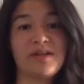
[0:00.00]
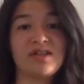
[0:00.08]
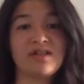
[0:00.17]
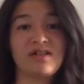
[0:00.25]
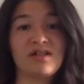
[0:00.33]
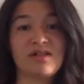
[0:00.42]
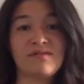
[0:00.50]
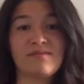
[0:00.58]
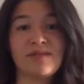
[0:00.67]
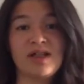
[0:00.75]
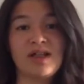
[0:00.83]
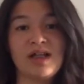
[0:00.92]
basically.
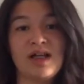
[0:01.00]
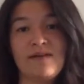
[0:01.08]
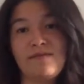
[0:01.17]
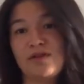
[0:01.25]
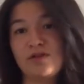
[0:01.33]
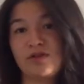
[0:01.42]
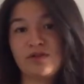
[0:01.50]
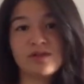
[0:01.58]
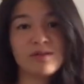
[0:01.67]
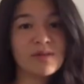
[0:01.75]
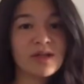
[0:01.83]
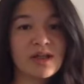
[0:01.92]
If you do
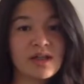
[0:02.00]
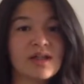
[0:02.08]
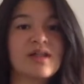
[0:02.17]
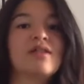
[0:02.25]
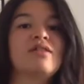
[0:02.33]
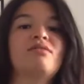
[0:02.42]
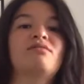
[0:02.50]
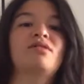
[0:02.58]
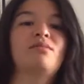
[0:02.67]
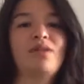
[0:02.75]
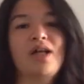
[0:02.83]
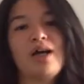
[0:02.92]
something and then
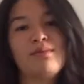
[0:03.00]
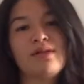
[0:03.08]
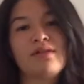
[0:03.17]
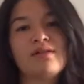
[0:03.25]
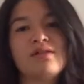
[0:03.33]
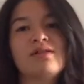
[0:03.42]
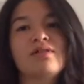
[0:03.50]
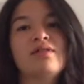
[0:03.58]
something happens,